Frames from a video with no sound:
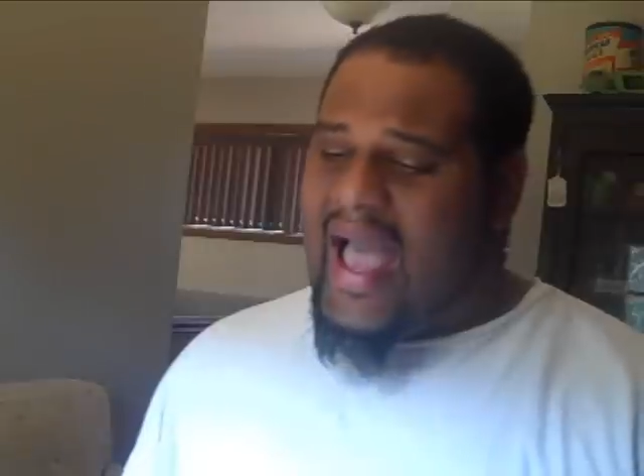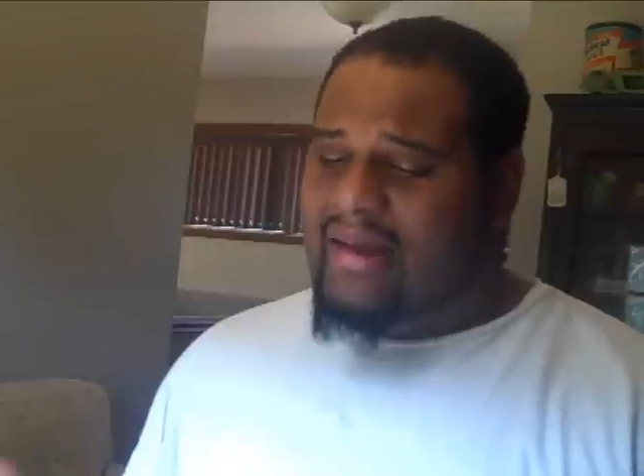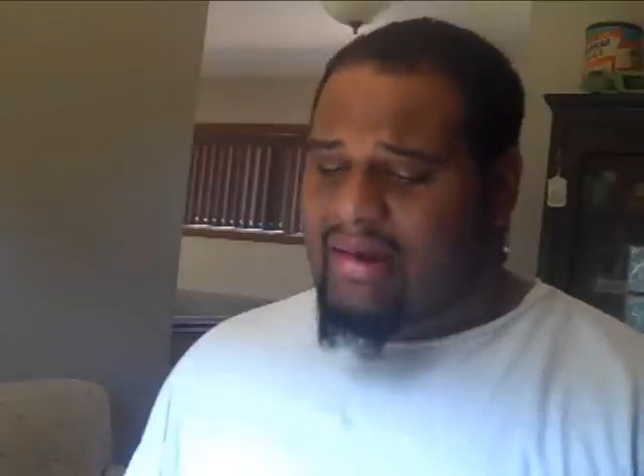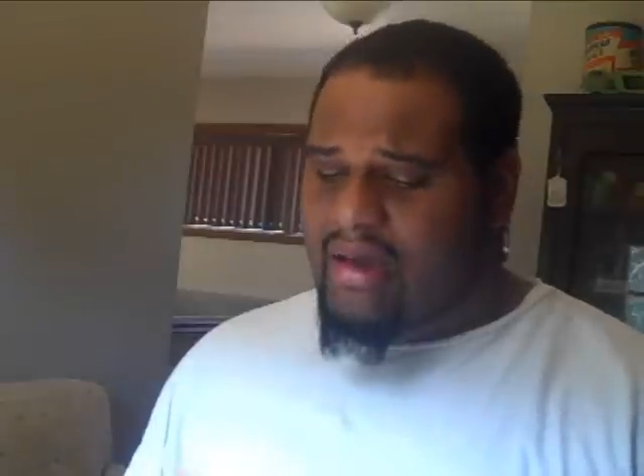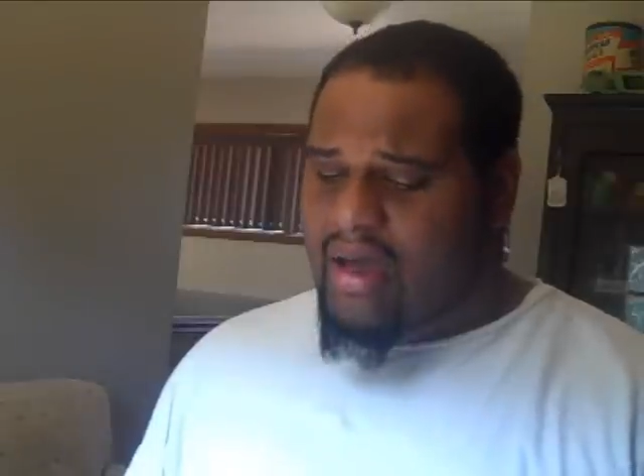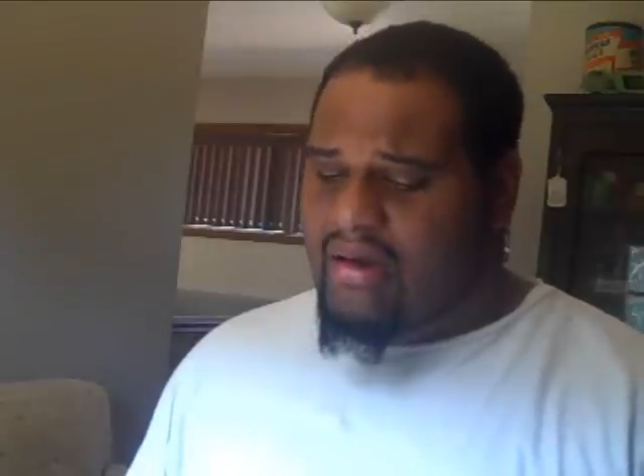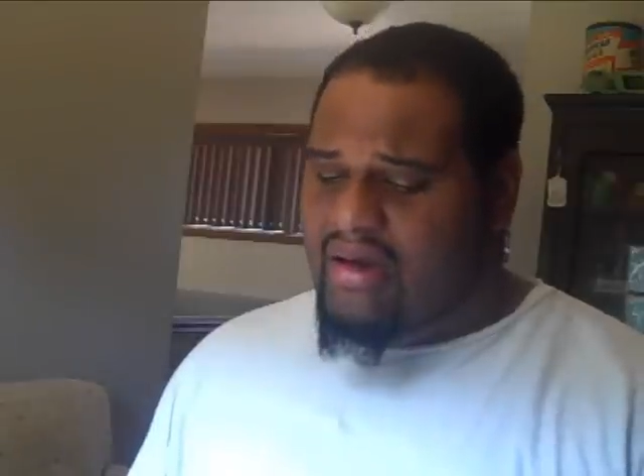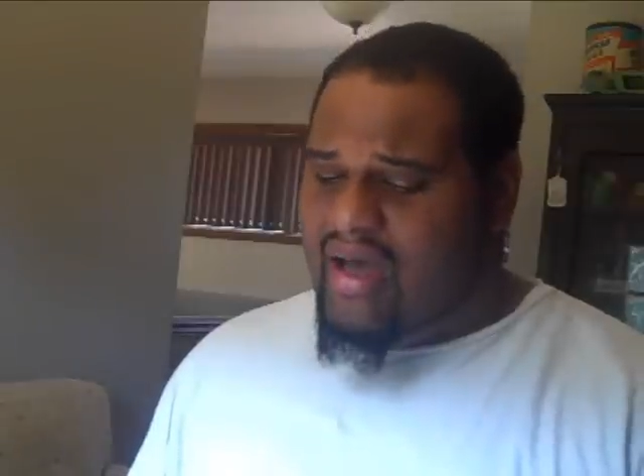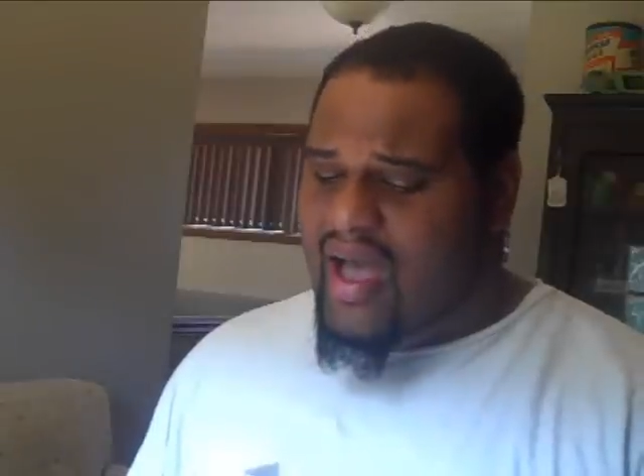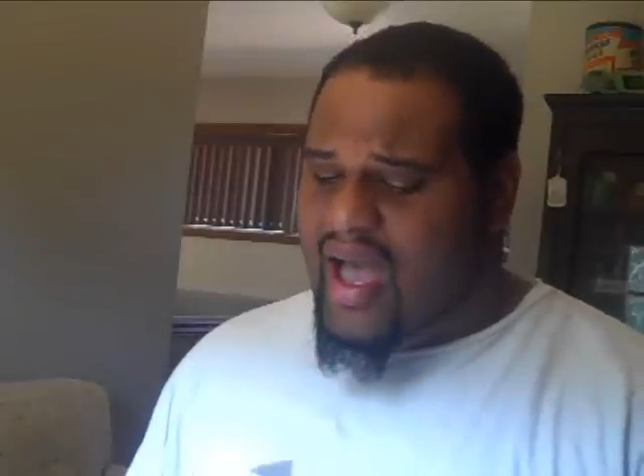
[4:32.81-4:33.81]

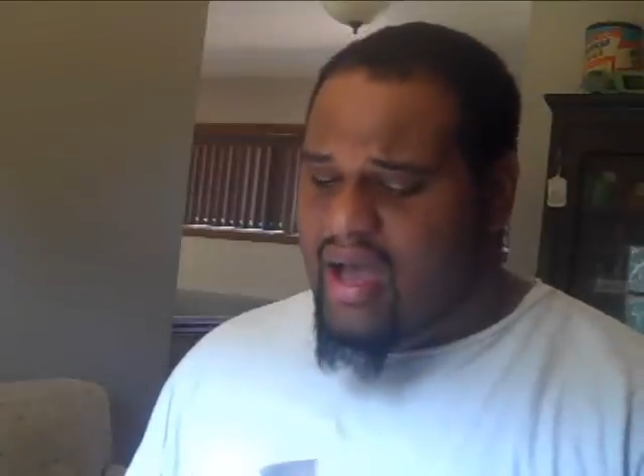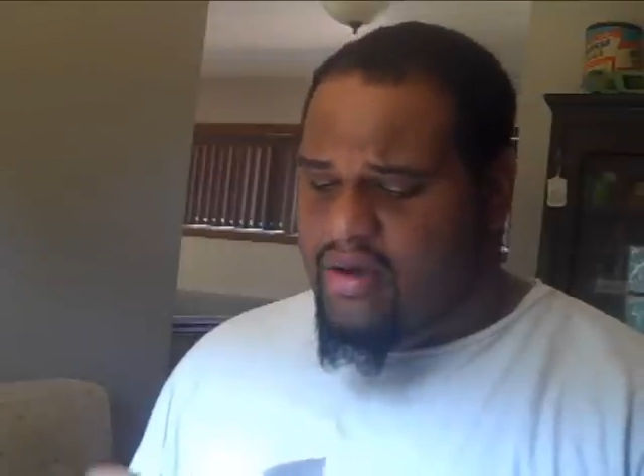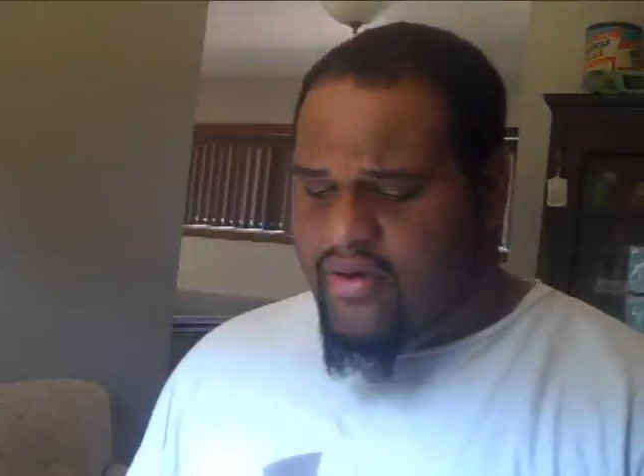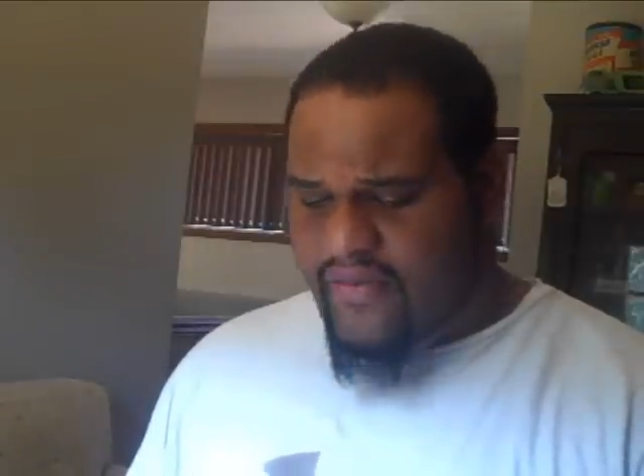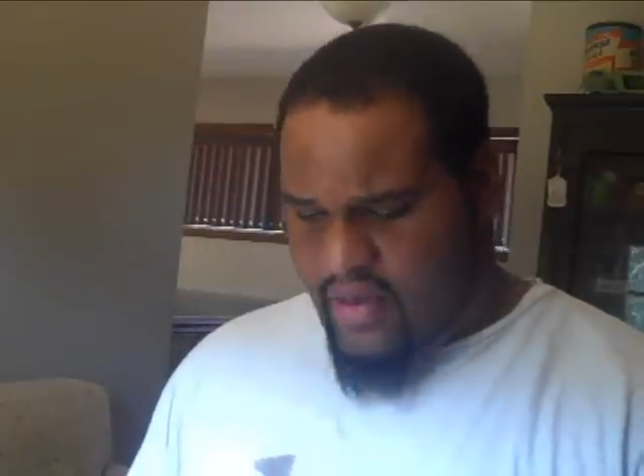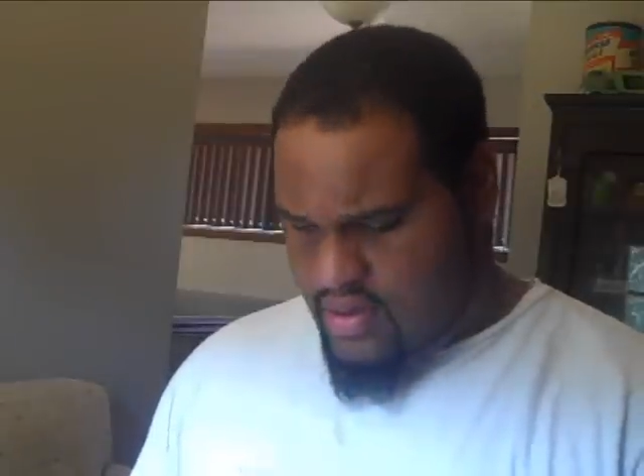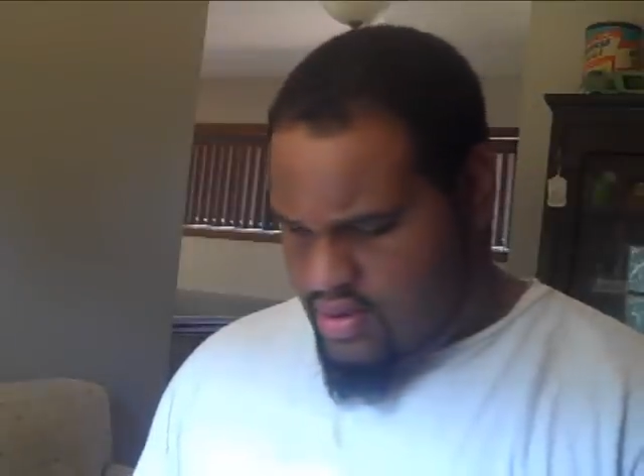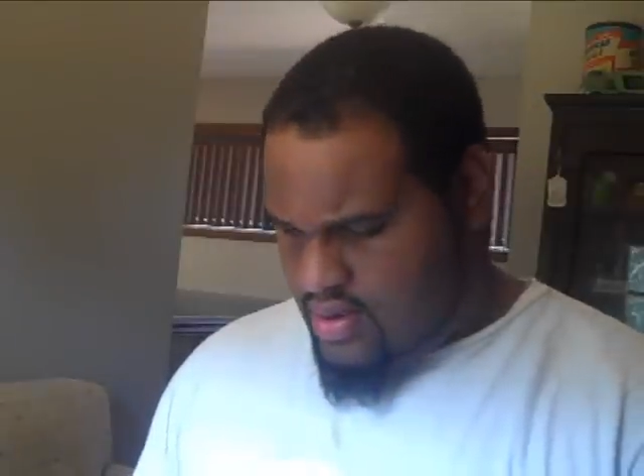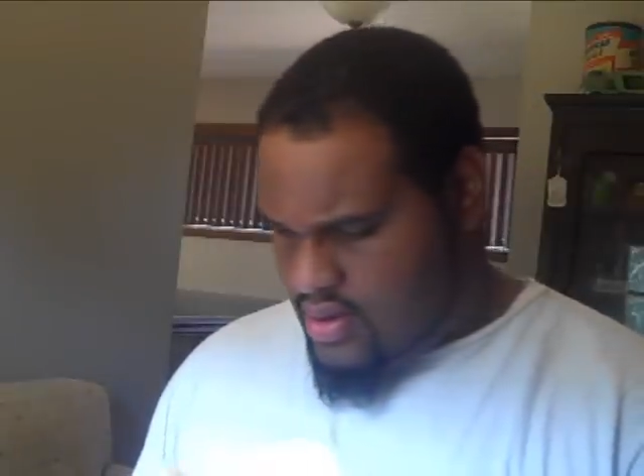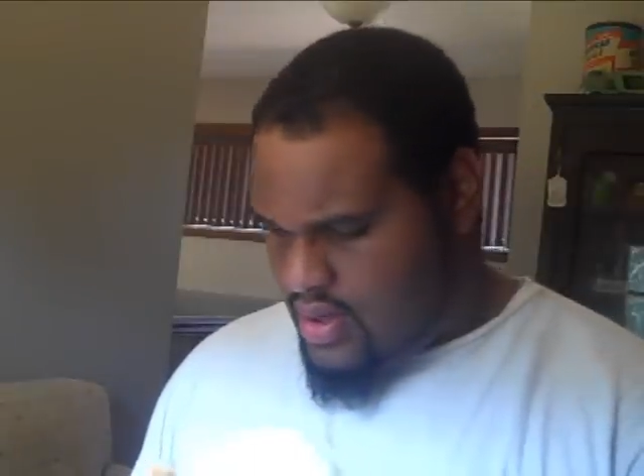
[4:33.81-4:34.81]
I love
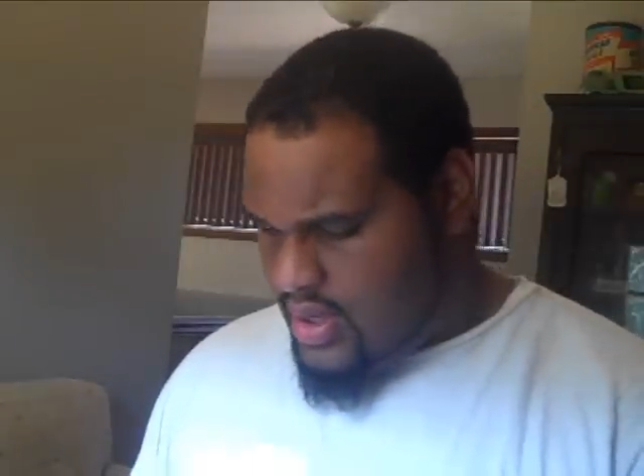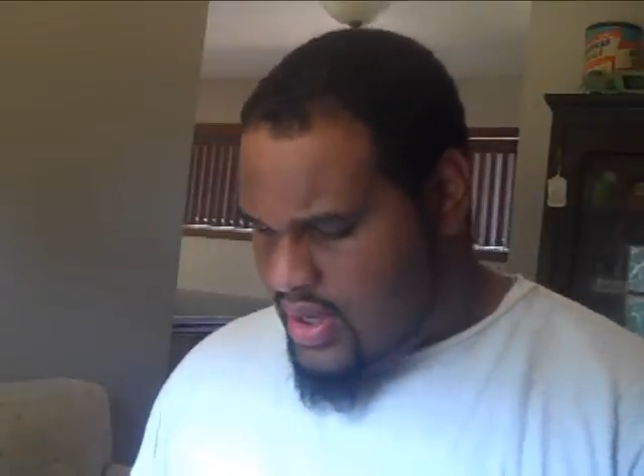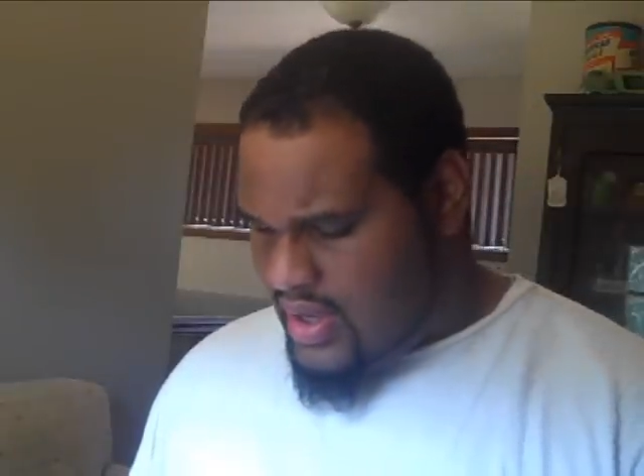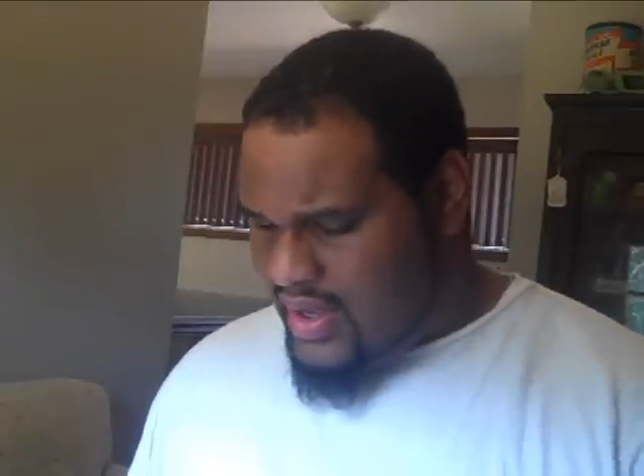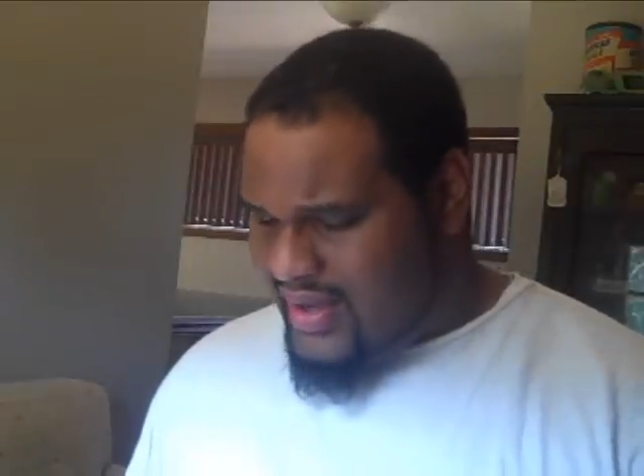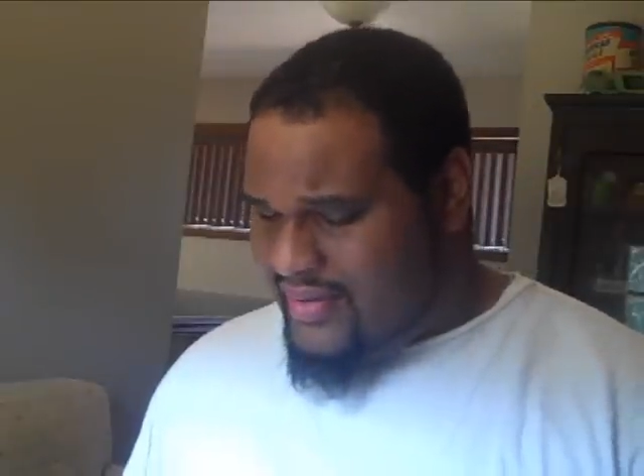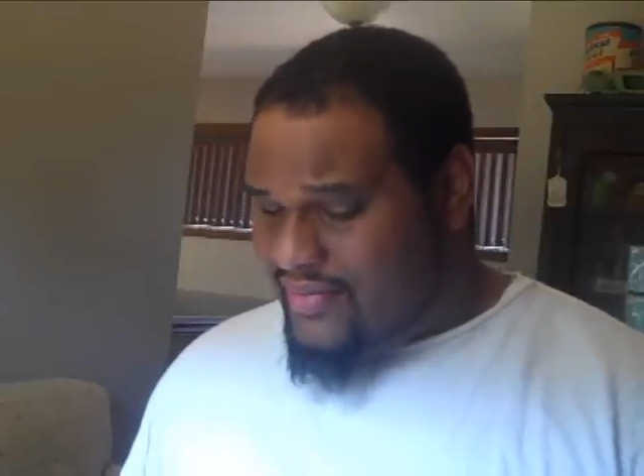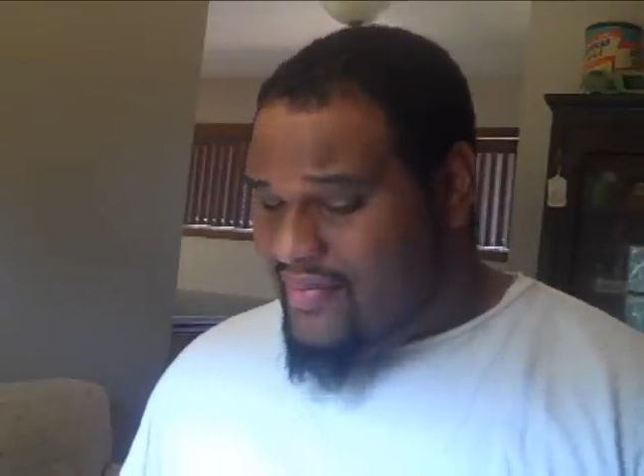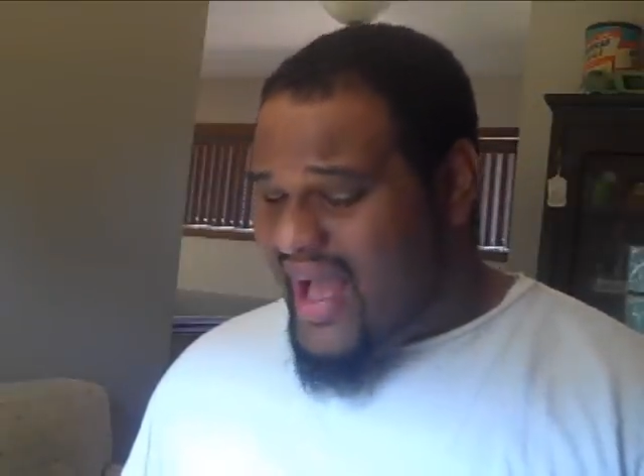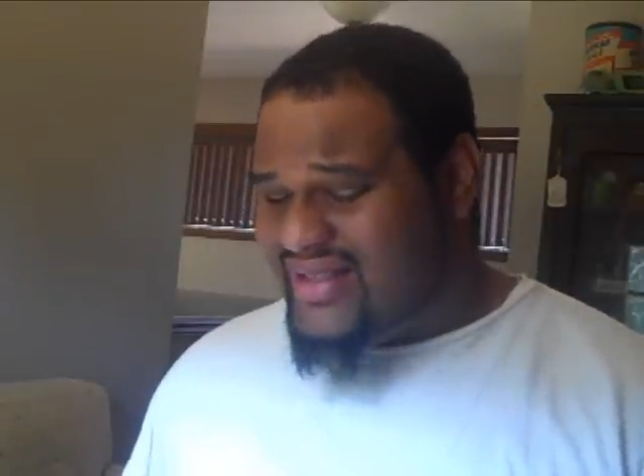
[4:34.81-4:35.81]

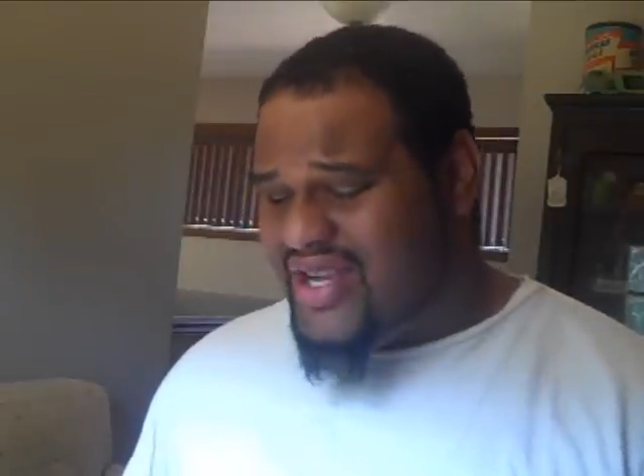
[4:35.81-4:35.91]
my